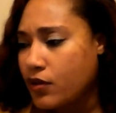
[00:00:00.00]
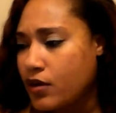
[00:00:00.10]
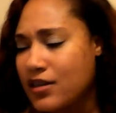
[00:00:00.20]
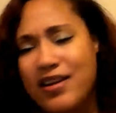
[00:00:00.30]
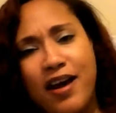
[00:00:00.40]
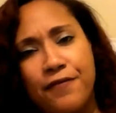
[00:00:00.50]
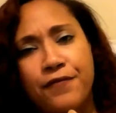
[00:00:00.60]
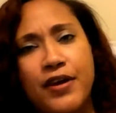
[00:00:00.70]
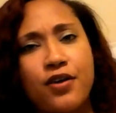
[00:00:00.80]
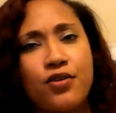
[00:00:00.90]
And not
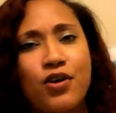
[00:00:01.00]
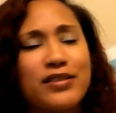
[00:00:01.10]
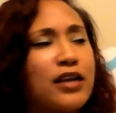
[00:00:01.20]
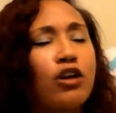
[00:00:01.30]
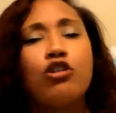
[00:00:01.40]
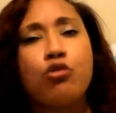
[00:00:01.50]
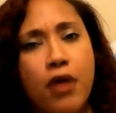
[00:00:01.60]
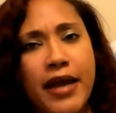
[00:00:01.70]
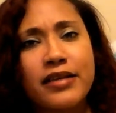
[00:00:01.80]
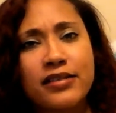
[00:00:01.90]
fair though, it's a
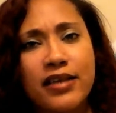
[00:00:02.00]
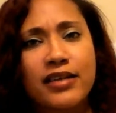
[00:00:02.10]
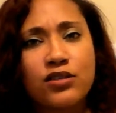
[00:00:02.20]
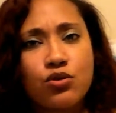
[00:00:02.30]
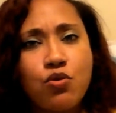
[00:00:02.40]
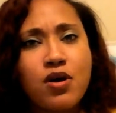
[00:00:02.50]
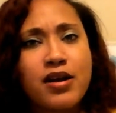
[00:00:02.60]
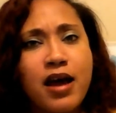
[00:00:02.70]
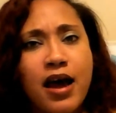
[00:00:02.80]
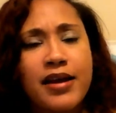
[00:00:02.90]
crisis
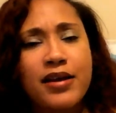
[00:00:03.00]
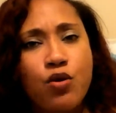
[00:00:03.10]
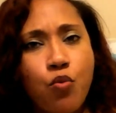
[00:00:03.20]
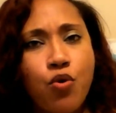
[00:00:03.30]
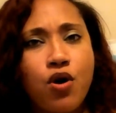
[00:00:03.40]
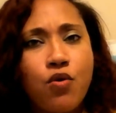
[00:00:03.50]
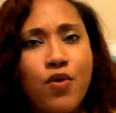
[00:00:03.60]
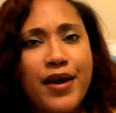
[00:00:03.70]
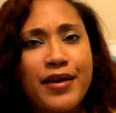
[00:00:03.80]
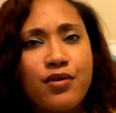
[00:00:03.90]
going on in the world
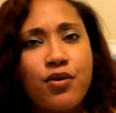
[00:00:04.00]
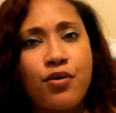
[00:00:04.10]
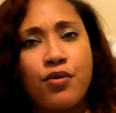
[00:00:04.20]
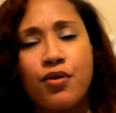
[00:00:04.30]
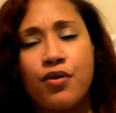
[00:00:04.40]
right now